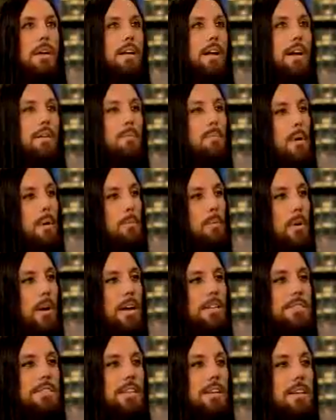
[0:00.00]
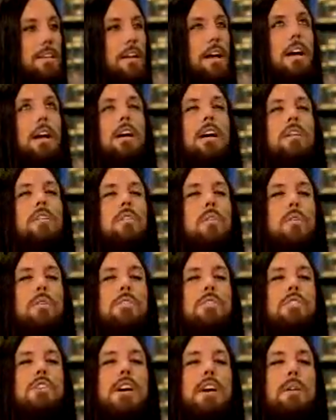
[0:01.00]
And I remember I said, Lord,
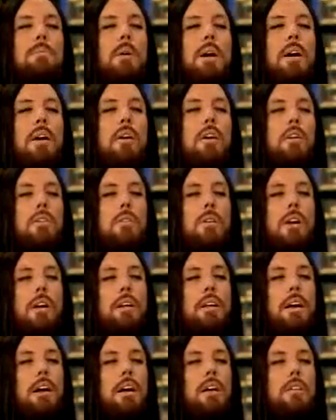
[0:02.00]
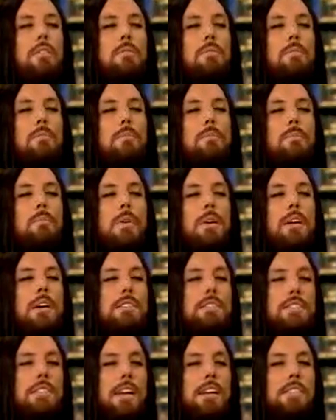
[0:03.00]
check my heart right now. And I
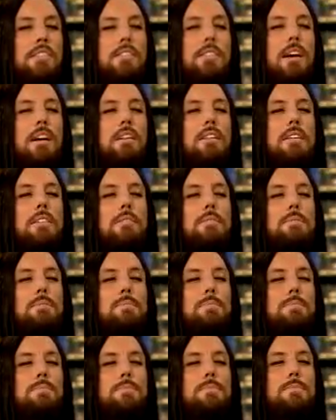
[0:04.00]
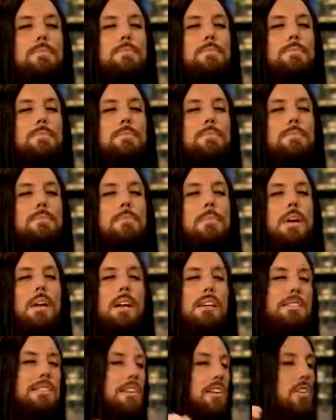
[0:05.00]
stayed silent. And
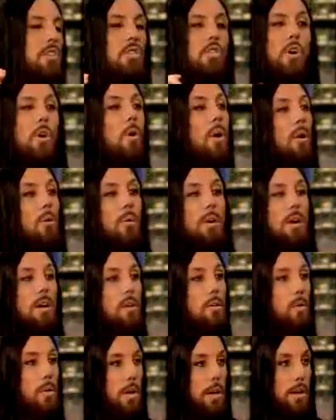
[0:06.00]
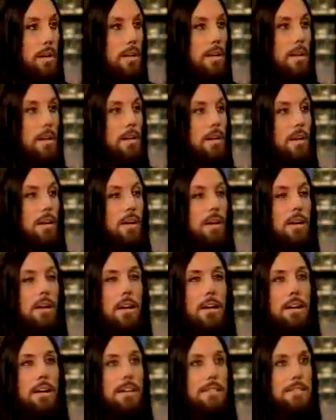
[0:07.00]
I said, you know I want to quit.
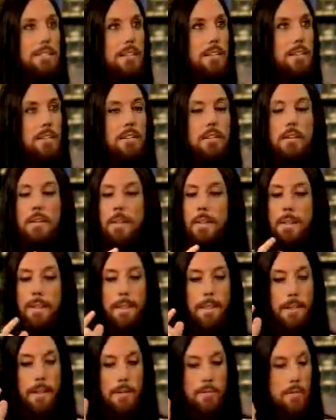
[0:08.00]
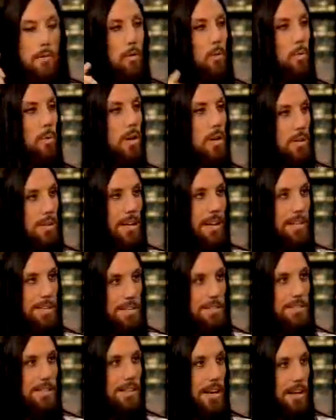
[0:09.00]
And I said, if you're real like
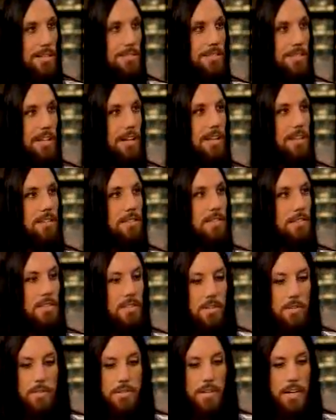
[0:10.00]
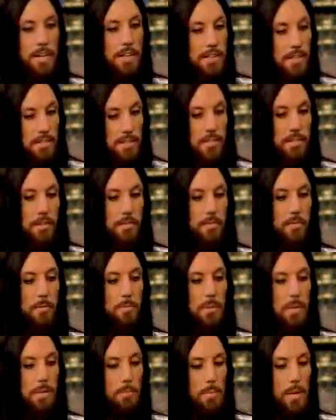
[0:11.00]
this guy says, you know, take this stuff from
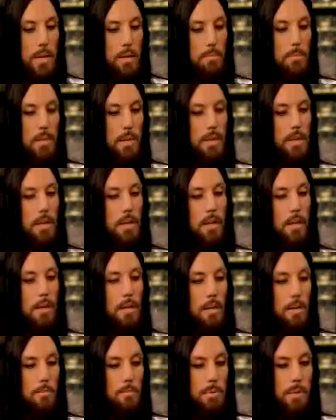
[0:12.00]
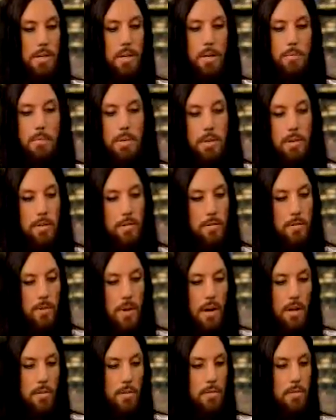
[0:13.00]
me and make me become a good
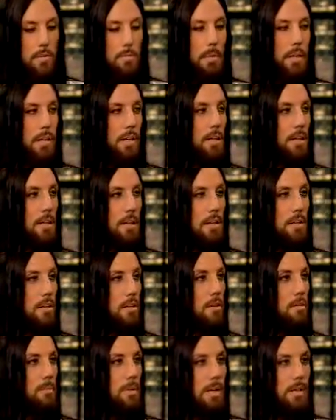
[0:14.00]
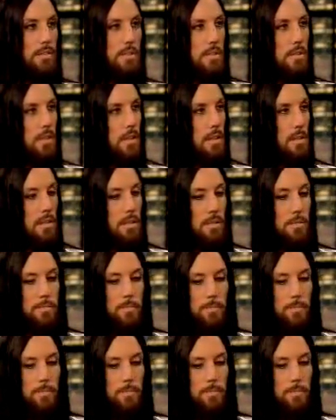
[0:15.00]
father for my kid, you know, basically. And